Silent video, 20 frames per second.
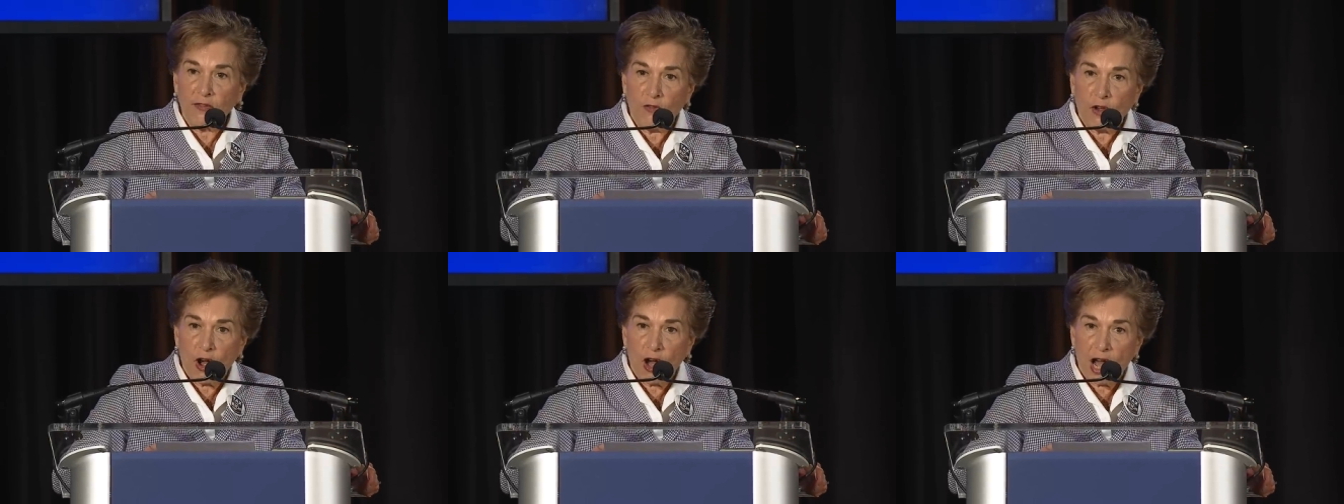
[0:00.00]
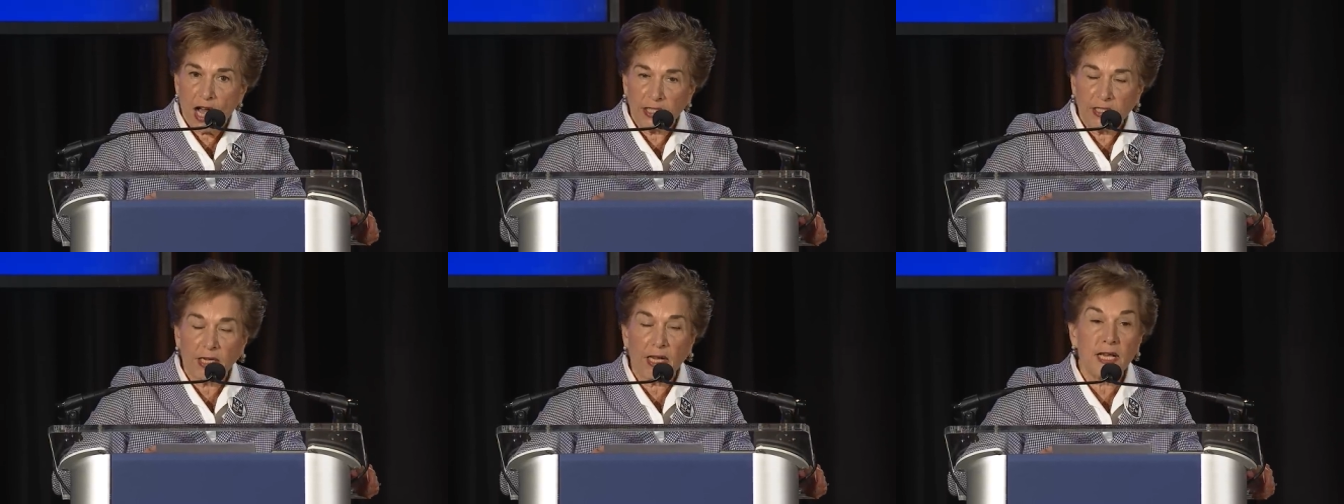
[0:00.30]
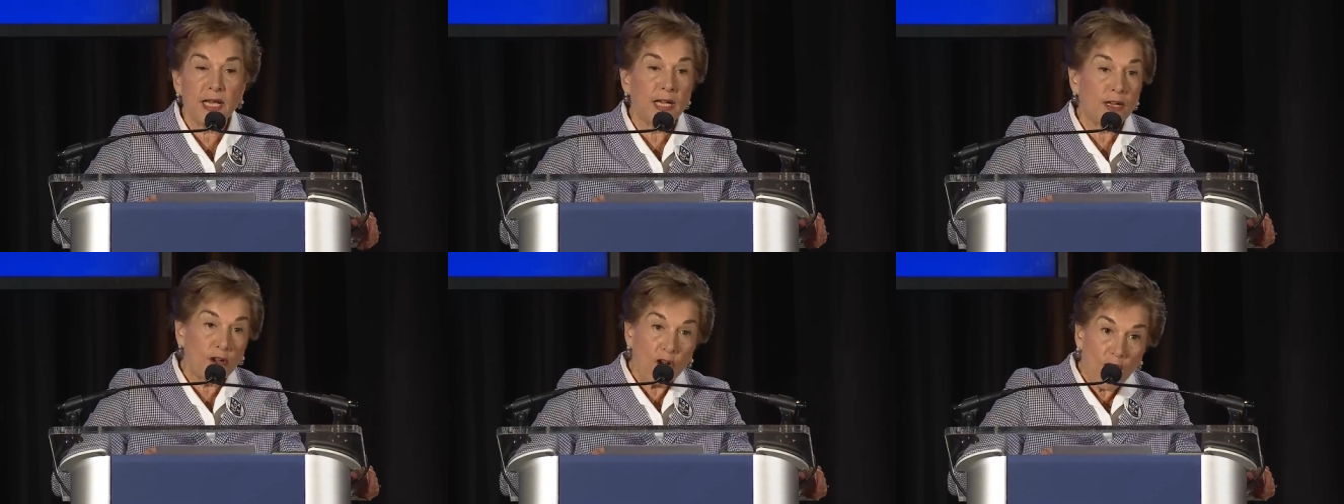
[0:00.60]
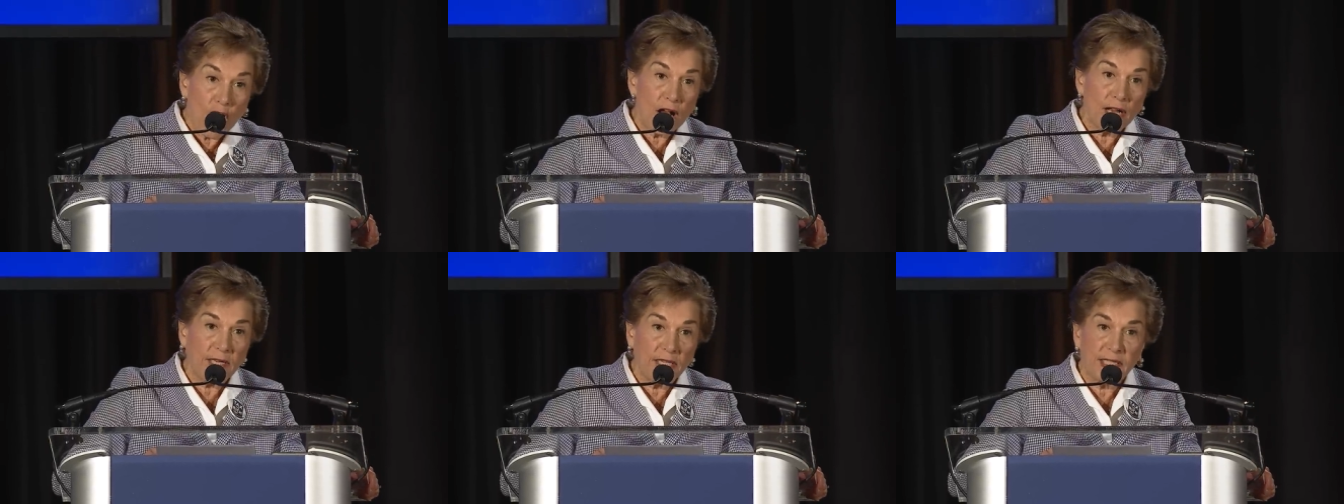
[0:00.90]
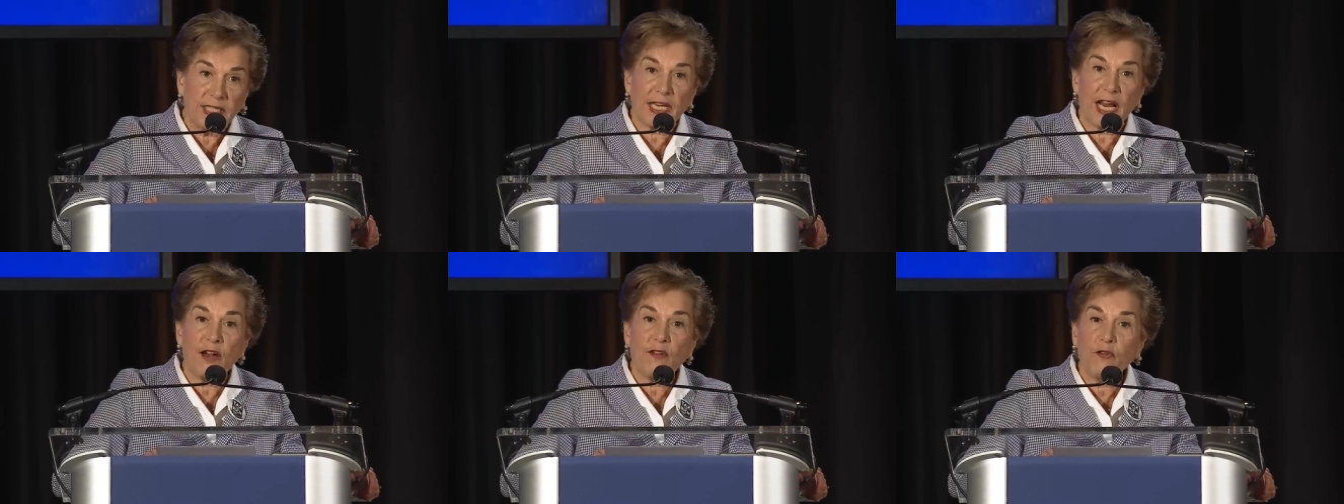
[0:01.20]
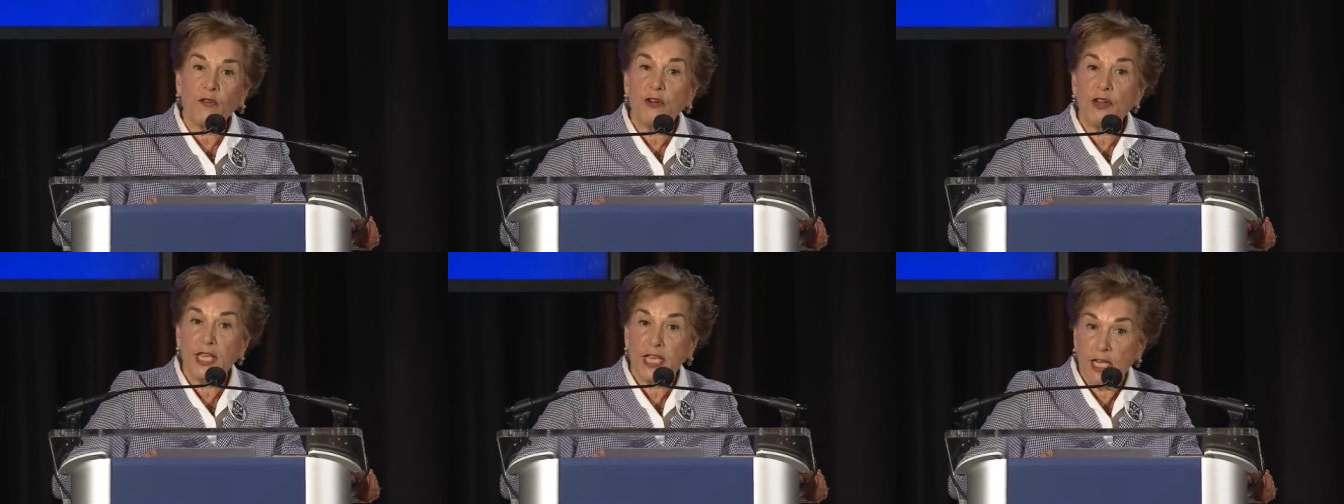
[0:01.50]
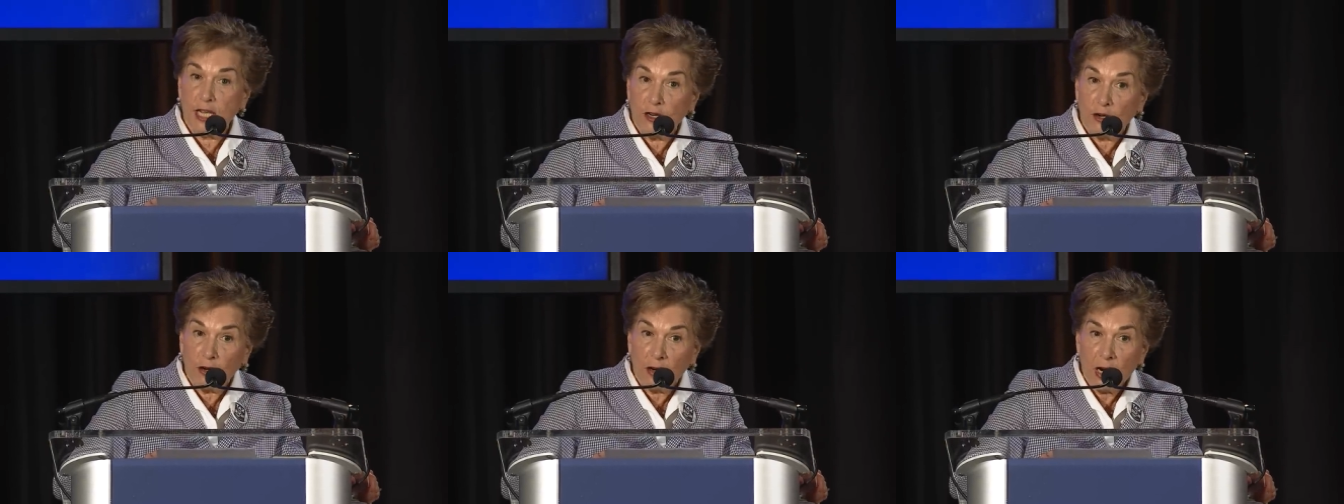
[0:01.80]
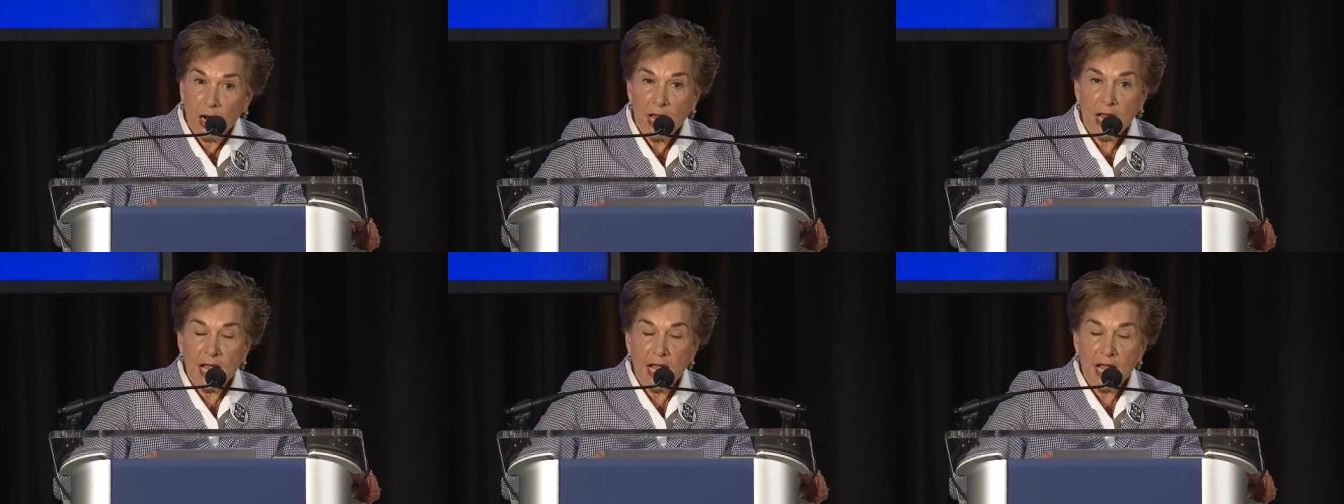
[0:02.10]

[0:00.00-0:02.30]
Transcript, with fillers: Caucus every year